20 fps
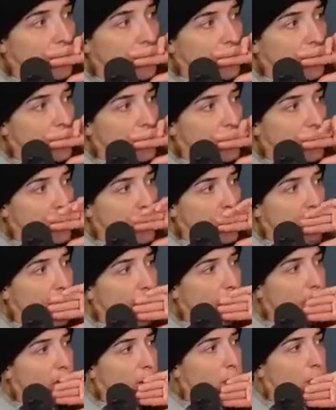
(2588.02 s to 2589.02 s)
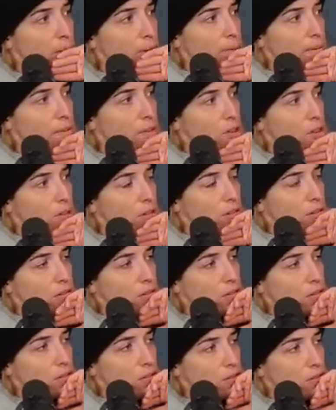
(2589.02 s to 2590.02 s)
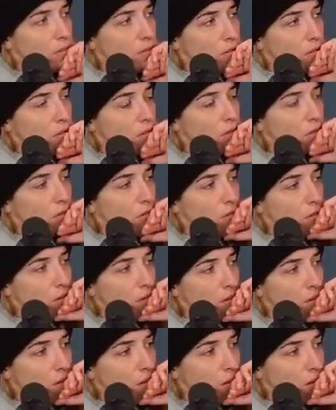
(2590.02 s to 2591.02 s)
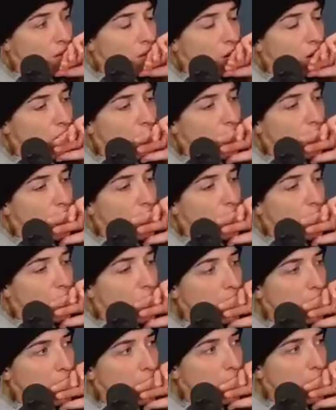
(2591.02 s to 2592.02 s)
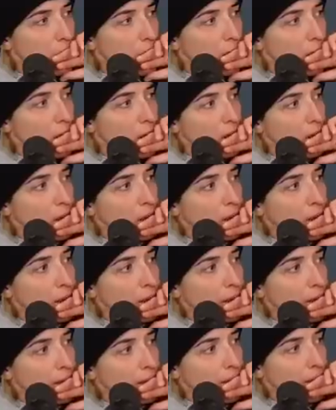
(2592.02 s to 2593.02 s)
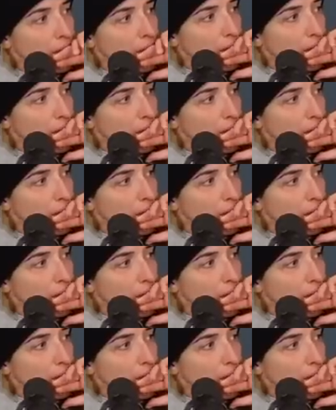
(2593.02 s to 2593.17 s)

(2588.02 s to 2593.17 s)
This person isn't speaking.